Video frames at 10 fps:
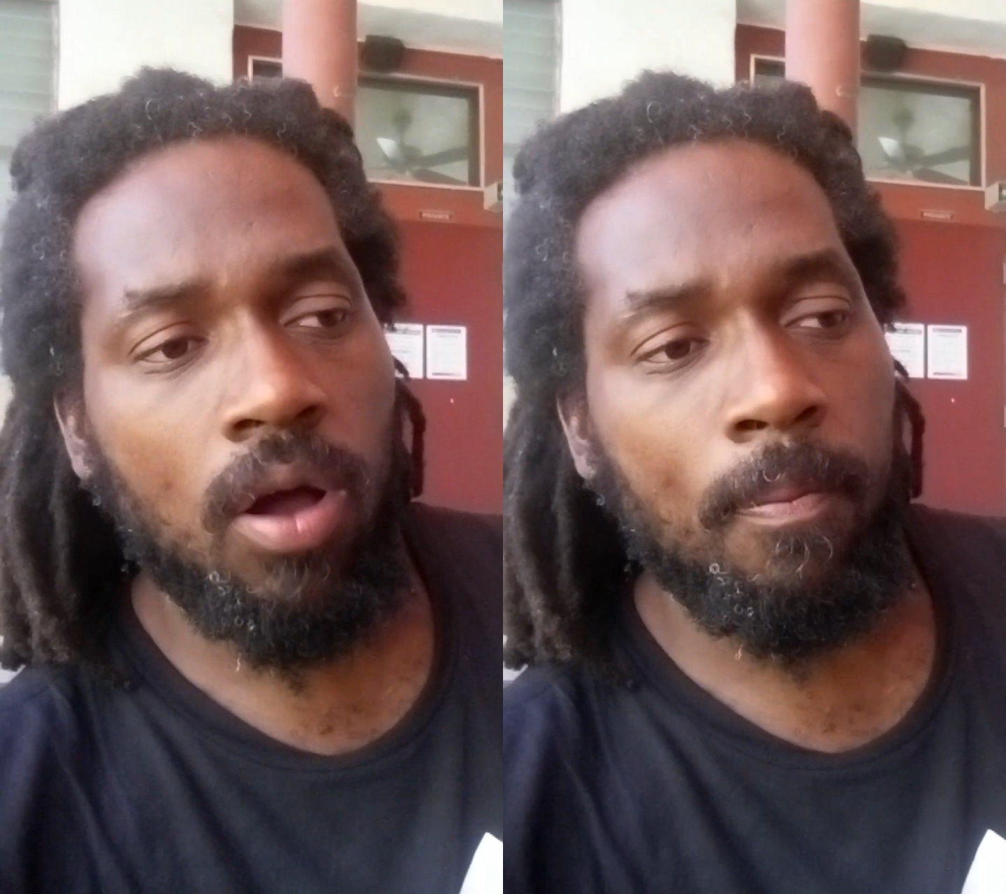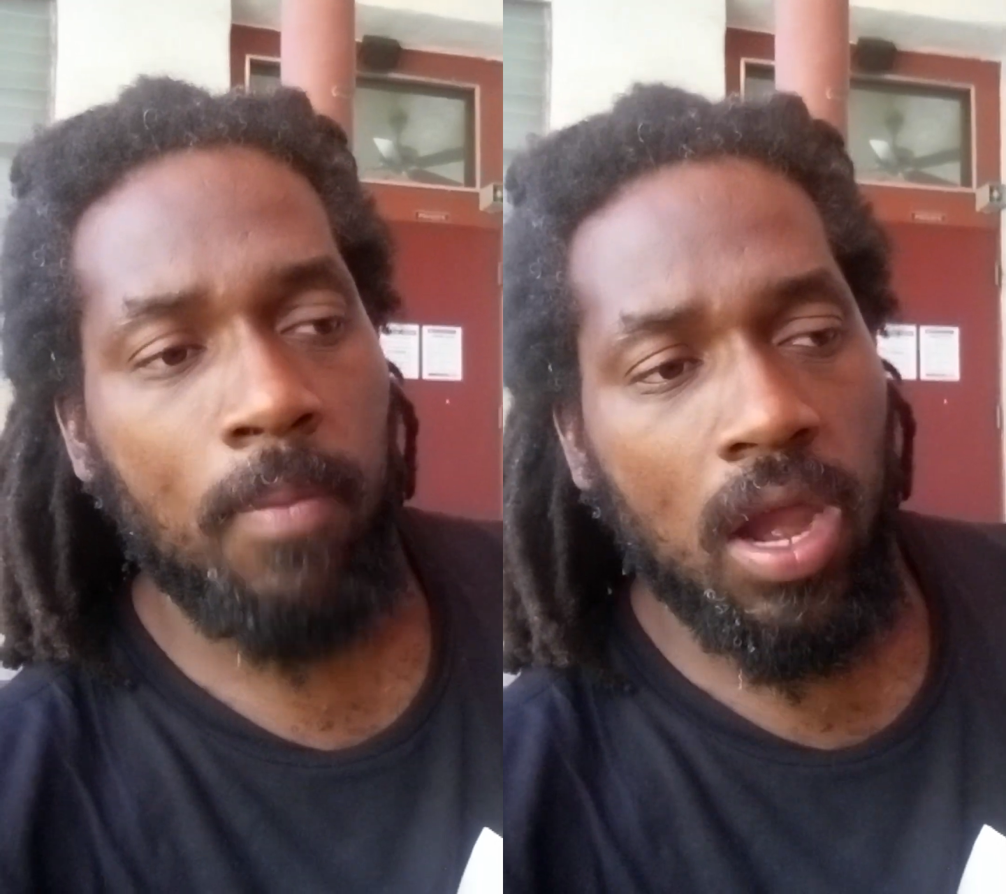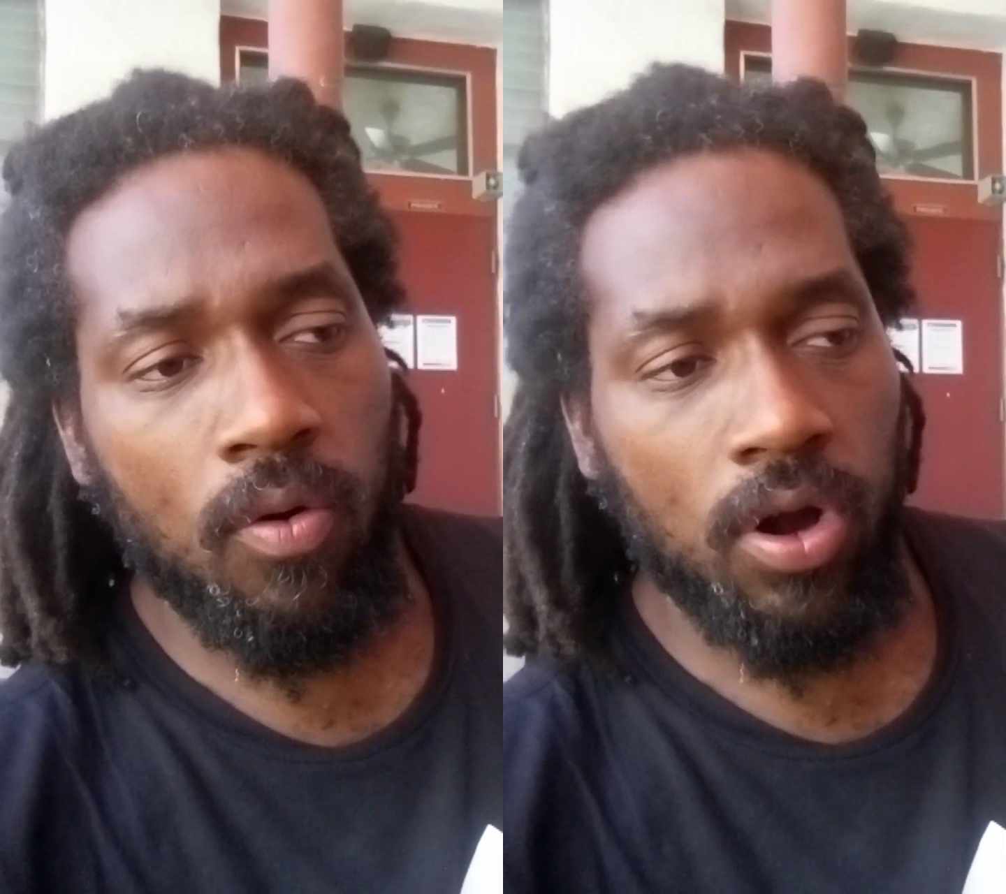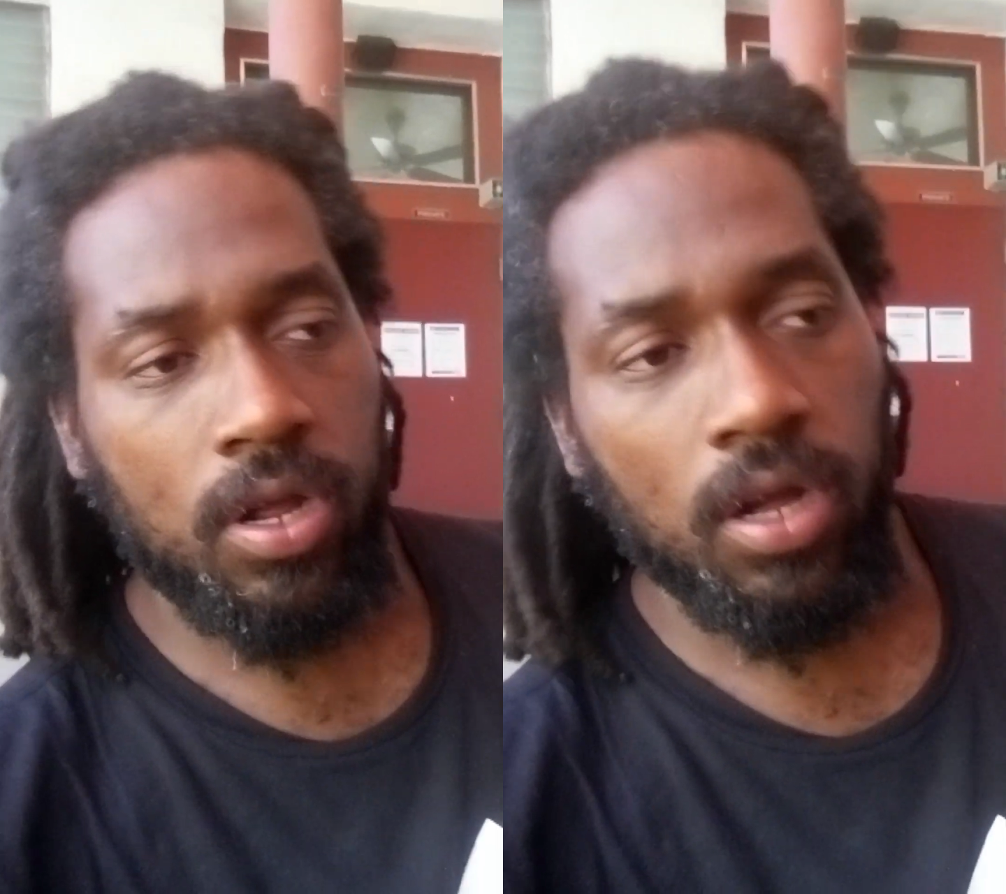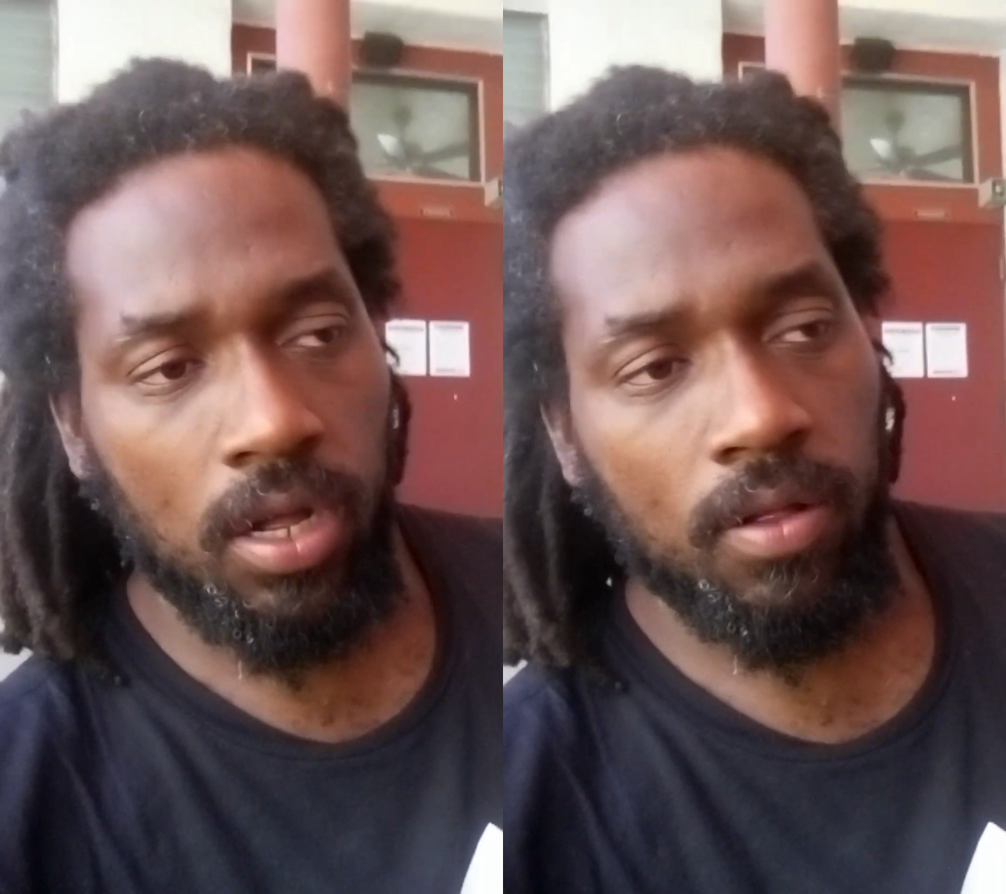
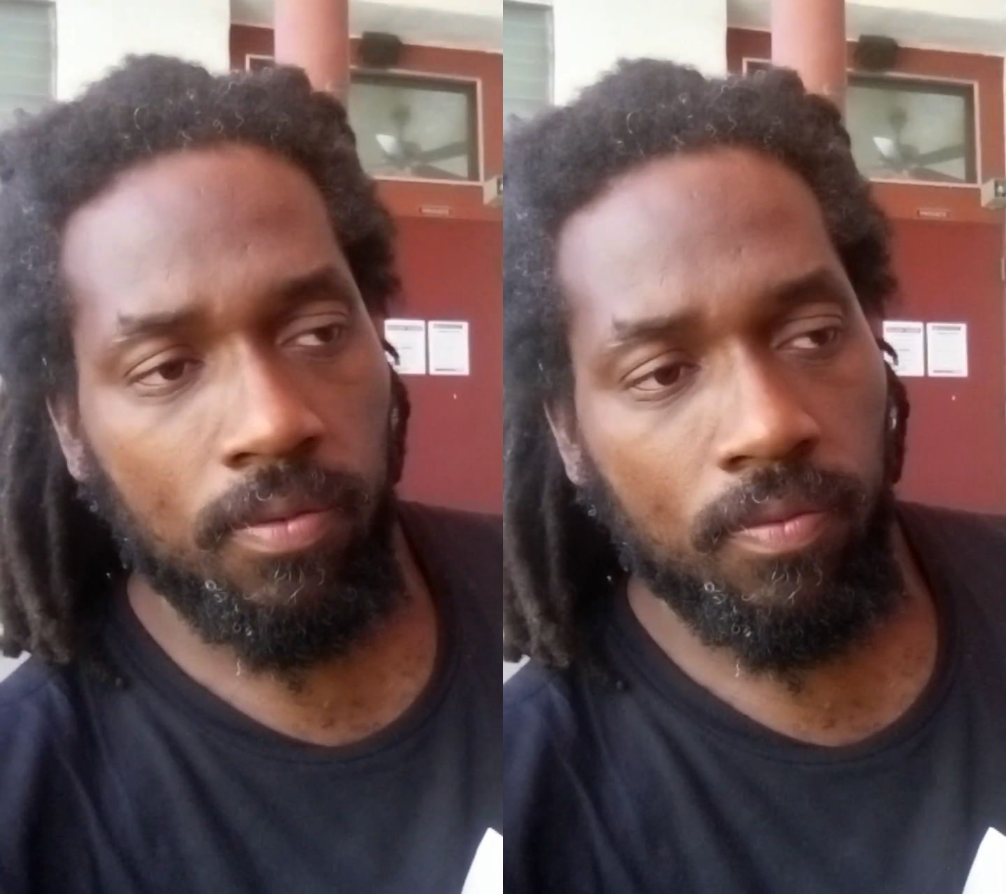America,